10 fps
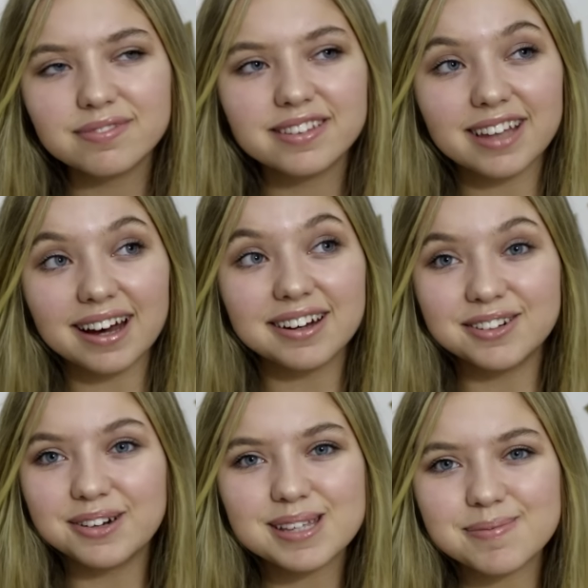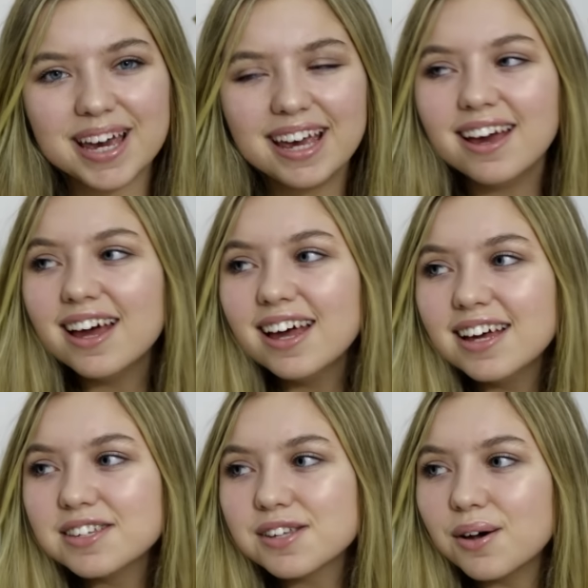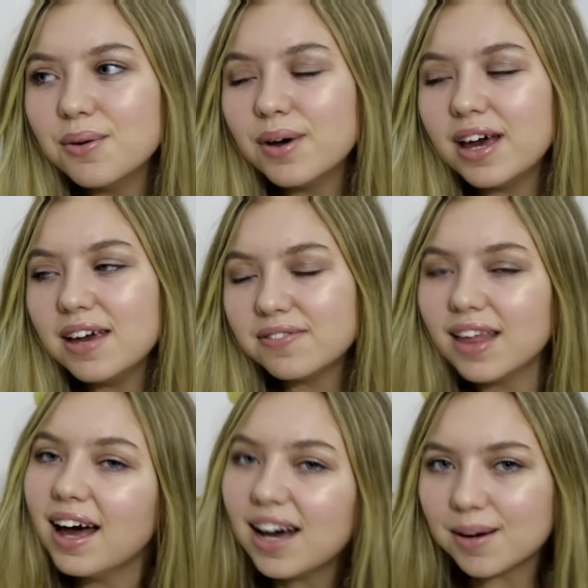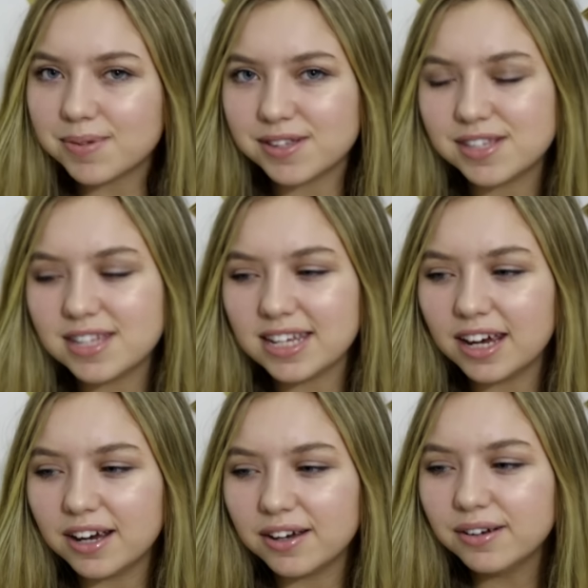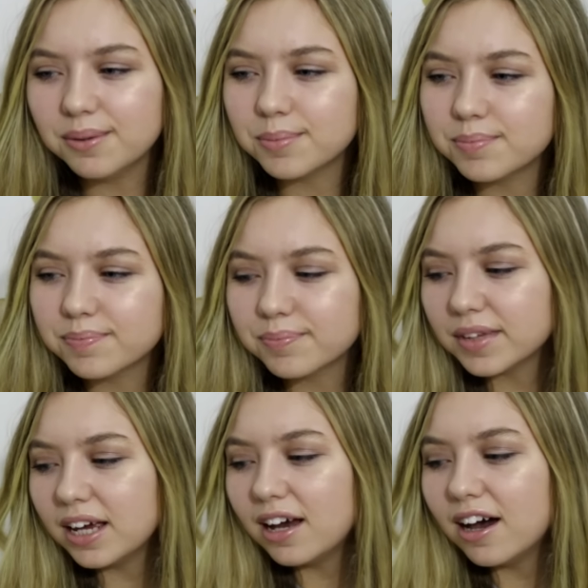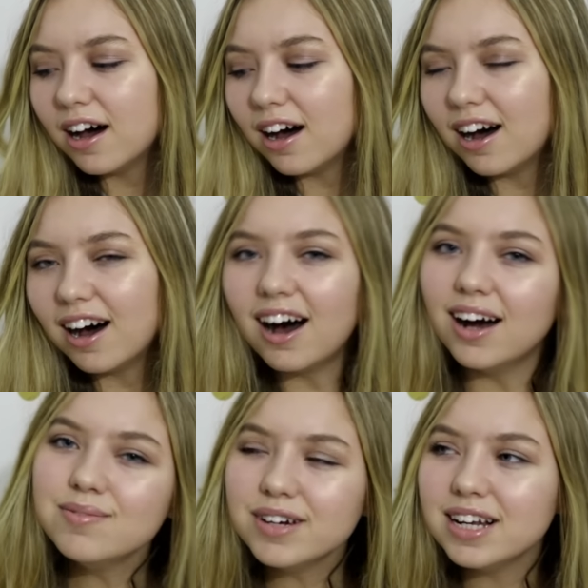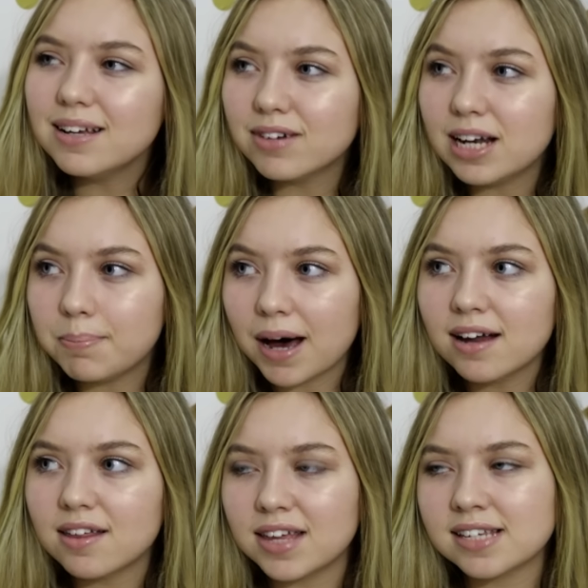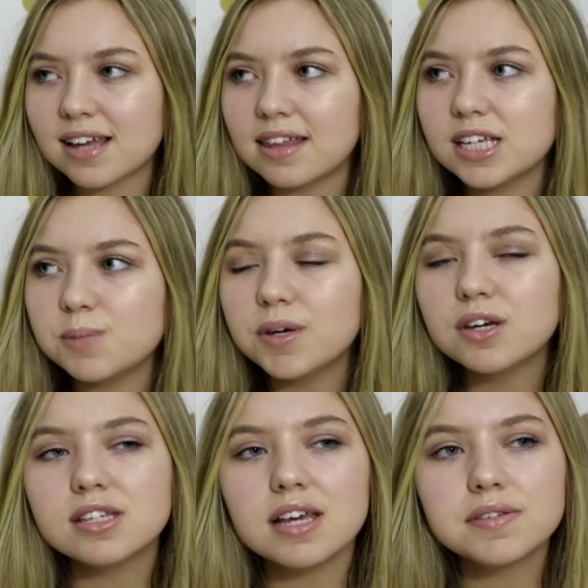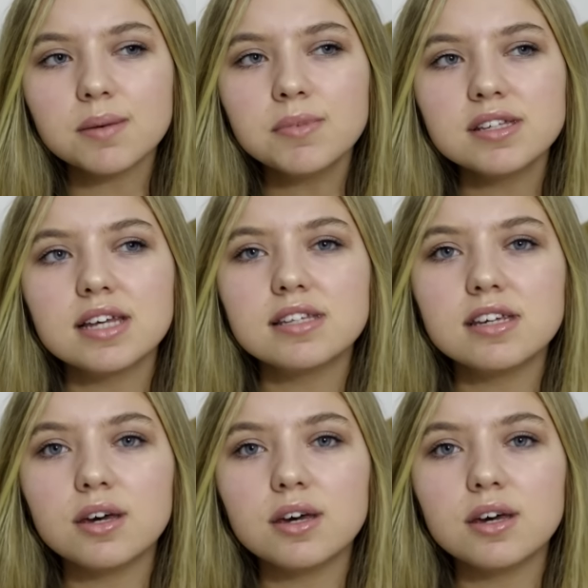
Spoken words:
That annoys me. So if that happens to you, I'm really, really bad at things like this, because if someone says to